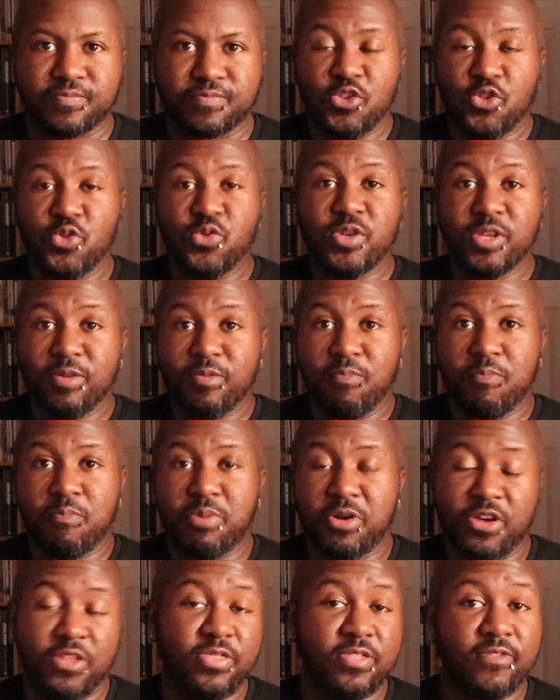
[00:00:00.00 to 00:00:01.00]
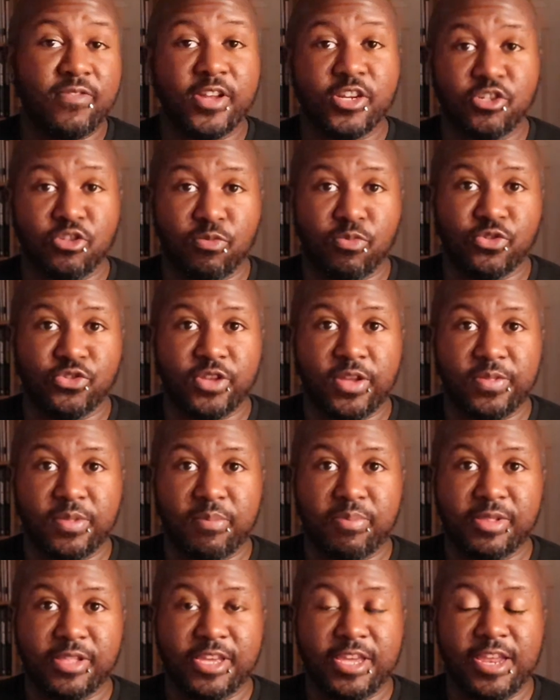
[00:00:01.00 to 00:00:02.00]
You can put the vegetables on the
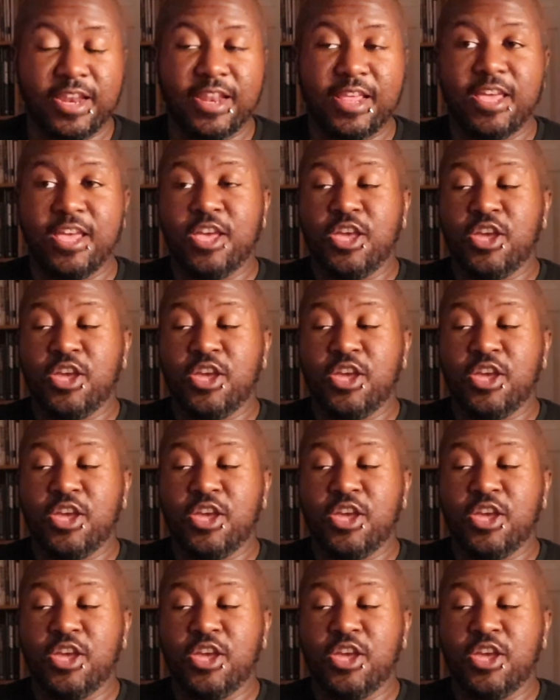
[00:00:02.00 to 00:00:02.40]
plate,